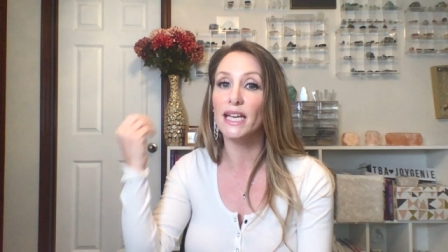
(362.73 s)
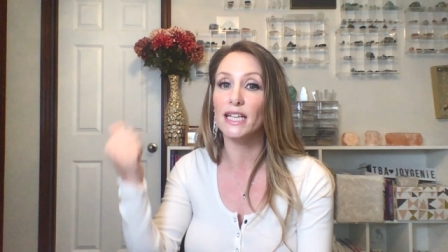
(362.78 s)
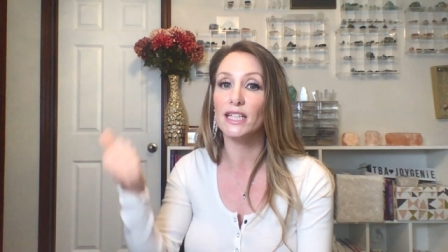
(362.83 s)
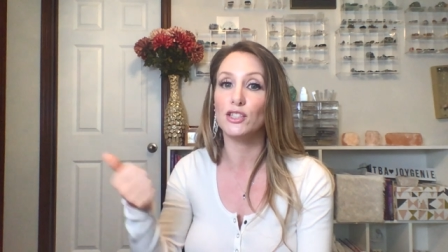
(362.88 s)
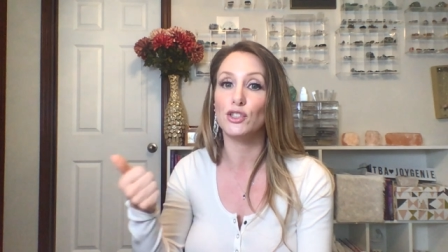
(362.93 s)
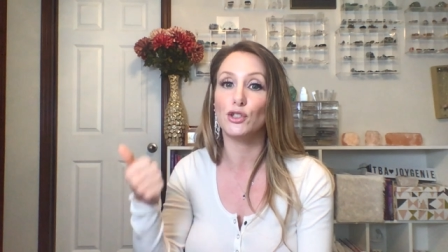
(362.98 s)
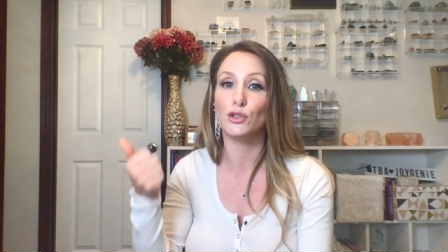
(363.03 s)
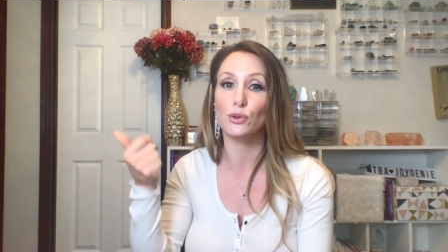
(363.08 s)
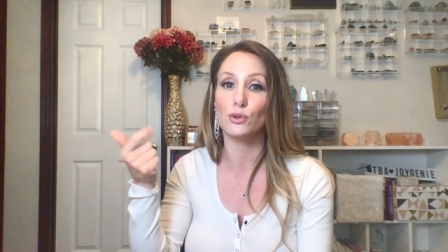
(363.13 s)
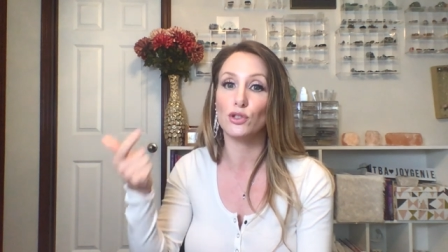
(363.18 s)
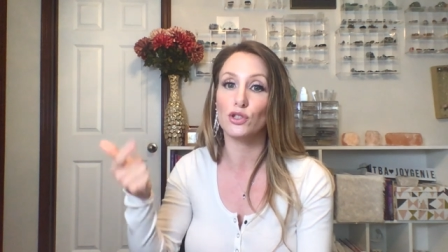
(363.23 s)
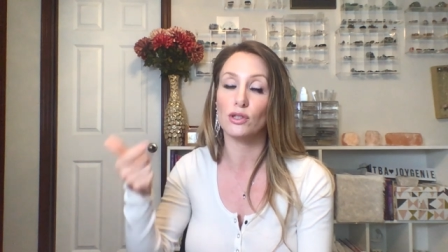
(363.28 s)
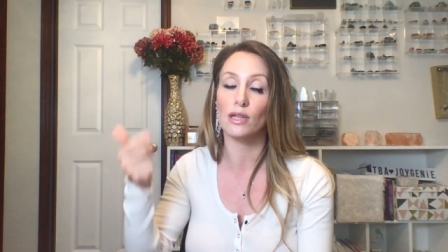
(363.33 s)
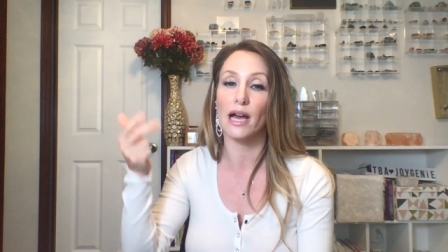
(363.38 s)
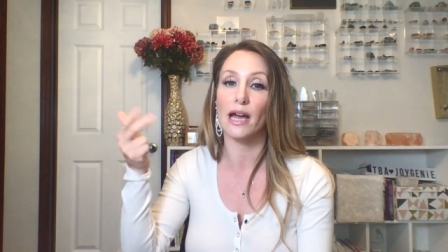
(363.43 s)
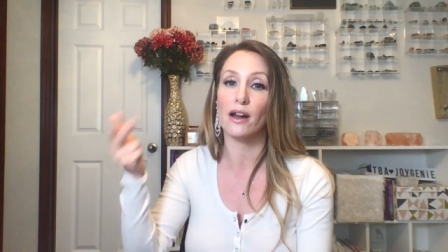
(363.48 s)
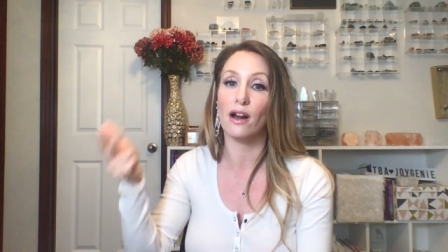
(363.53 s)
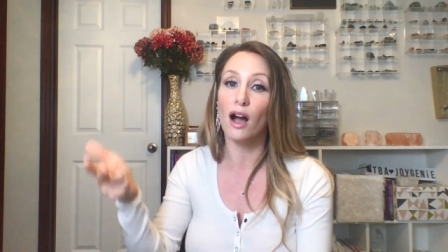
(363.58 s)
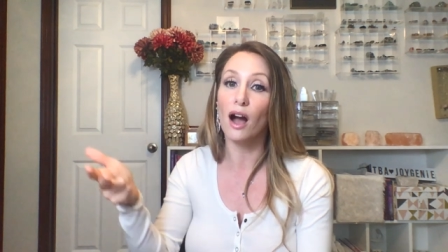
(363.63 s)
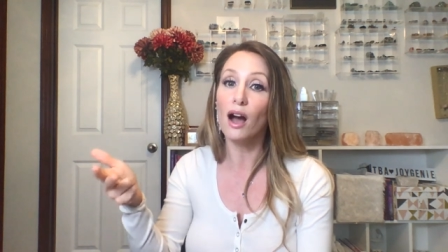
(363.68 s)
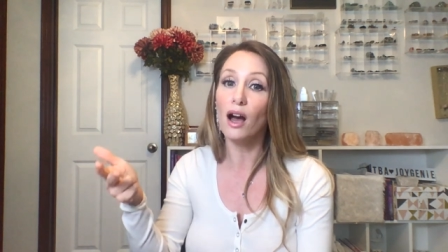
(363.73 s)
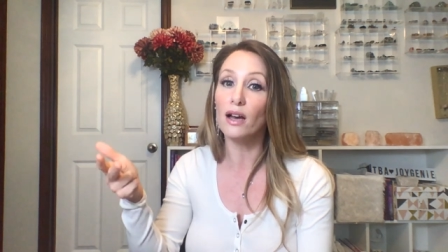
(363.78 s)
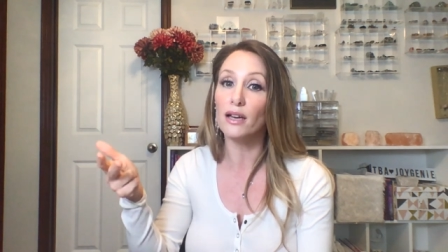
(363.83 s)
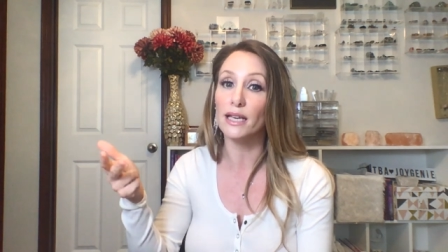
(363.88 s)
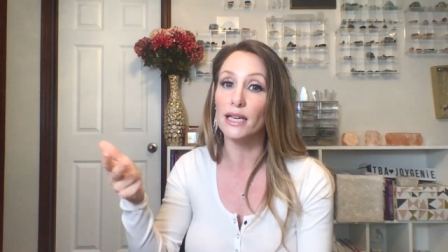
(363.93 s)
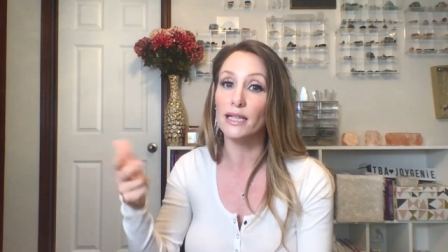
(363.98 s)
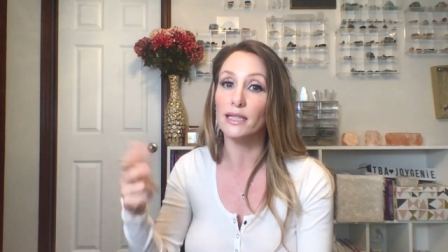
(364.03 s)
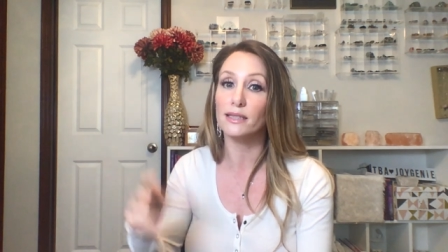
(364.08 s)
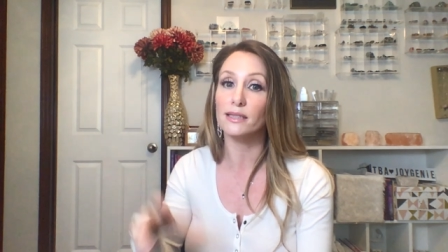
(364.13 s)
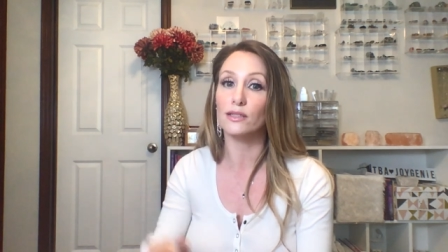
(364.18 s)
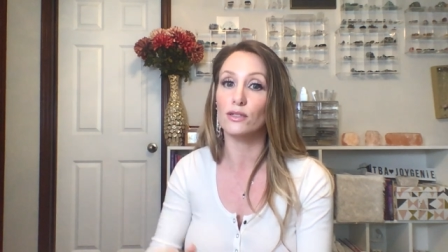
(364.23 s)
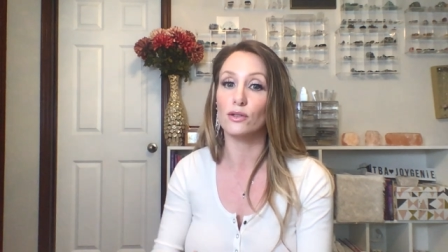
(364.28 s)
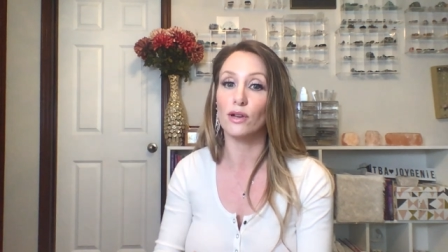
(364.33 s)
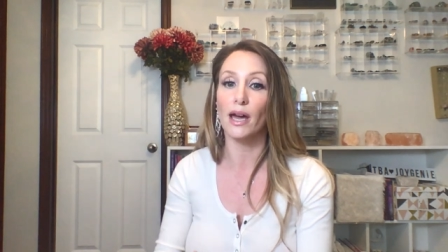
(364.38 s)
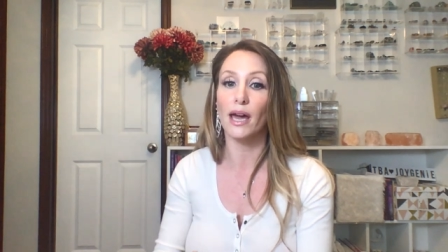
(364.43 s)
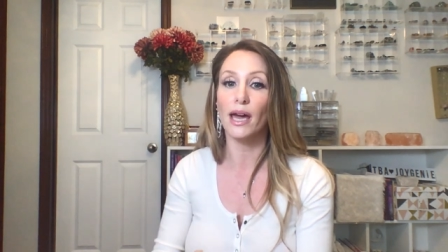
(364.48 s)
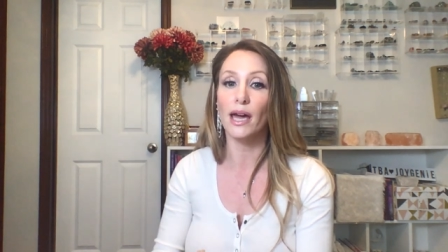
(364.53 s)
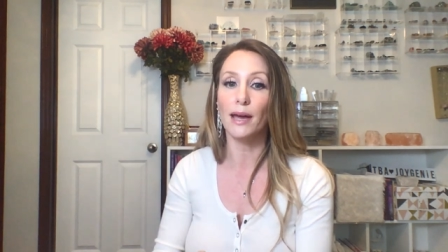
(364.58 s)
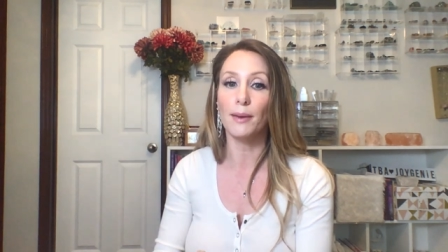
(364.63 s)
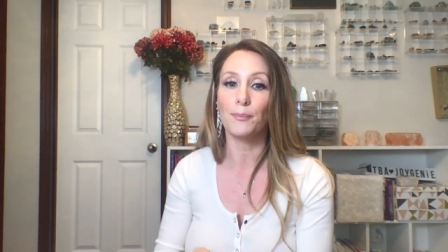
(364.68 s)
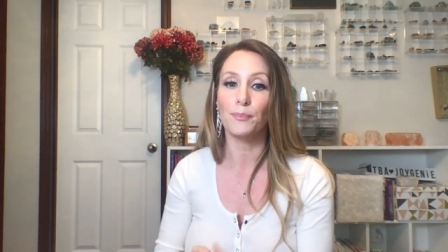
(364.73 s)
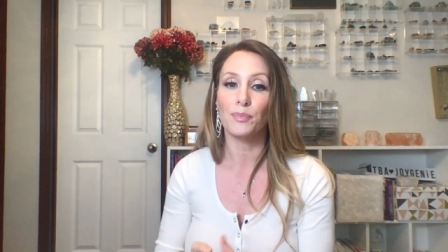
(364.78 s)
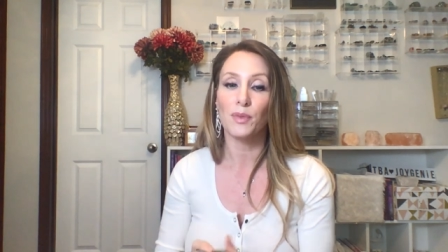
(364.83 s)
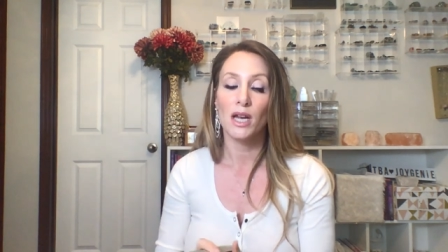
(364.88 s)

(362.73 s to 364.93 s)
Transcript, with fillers: in June, July, or August, okay?